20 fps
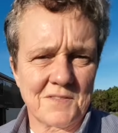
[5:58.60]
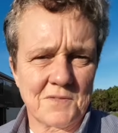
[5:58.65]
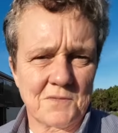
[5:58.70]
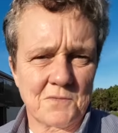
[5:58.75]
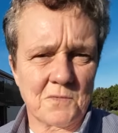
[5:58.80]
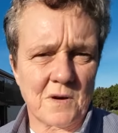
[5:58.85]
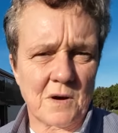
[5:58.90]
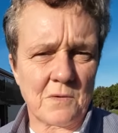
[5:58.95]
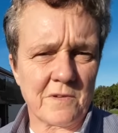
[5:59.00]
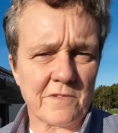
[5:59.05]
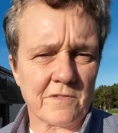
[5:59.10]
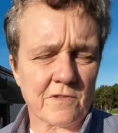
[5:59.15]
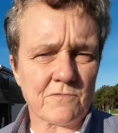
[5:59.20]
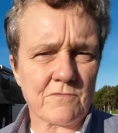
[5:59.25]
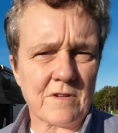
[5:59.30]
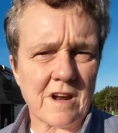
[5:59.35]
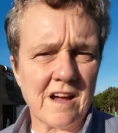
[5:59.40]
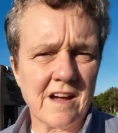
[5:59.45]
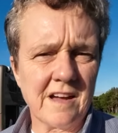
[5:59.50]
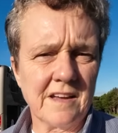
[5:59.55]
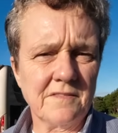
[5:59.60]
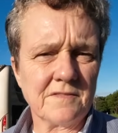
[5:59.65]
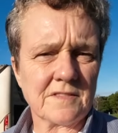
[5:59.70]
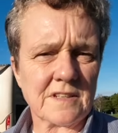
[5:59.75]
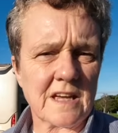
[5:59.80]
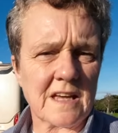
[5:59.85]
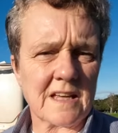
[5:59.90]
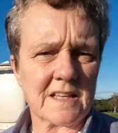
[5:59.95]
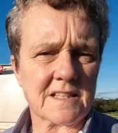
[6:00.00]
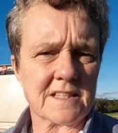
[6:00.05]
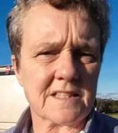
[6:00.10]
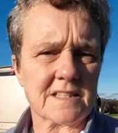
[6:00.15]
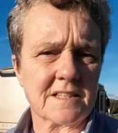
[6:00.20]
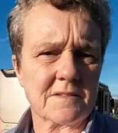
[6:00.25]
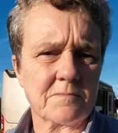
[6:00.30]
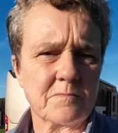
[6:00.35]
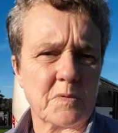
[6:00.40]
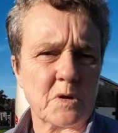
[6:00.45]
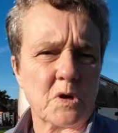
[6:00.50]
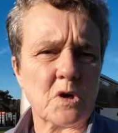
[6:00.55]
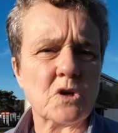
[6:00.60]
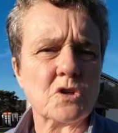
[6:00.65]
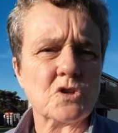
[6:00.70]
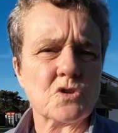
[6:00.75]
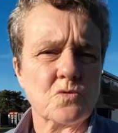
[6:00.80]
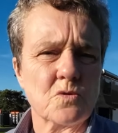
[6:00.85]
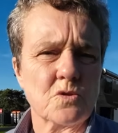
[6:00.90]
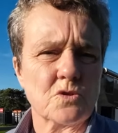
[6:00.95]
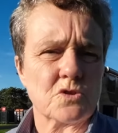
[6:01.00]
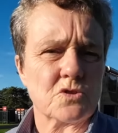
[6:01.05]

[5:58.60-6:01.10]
Well, we've arrived at Birchwood